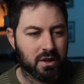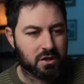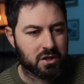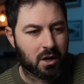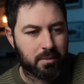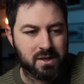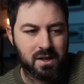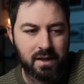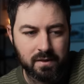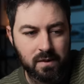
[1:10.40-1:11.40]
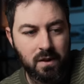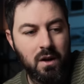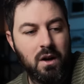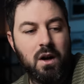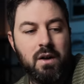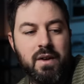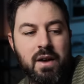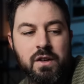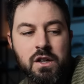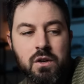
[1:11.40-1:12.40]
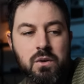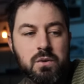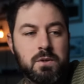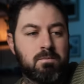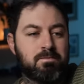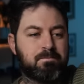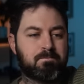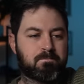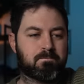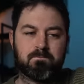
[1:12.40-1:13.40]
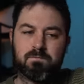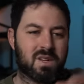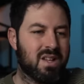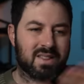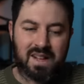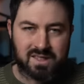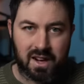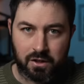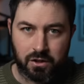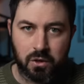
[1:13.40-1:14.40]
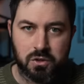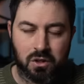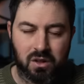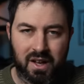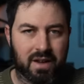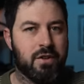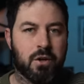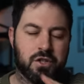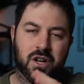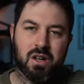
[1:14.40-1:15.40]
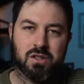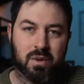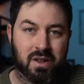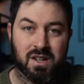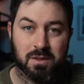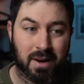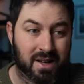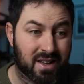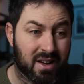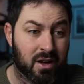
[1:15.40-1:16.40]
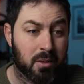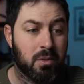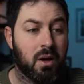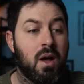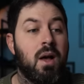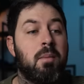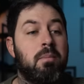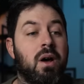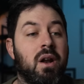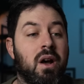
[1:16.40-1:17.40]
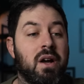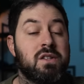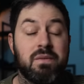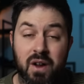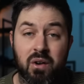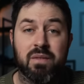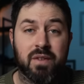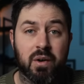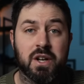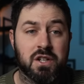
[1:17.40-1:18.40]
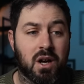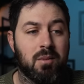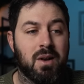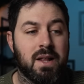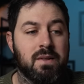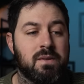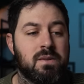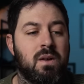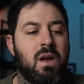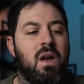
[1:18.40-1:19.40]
the sharpest lens I've ever used. That's anecdotal, I have no charts or anything to back that up. But uh, it's a very, very sharp lens.